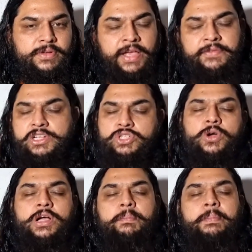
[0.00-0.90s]
I will
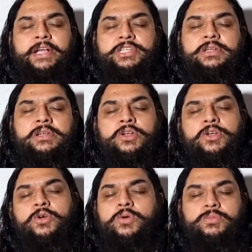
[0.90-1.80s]
show compassion
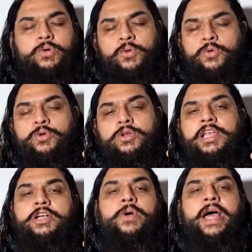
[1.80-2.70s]

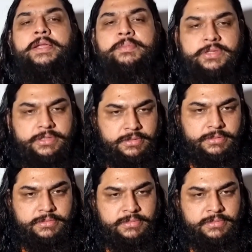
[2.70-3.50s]
only to animals.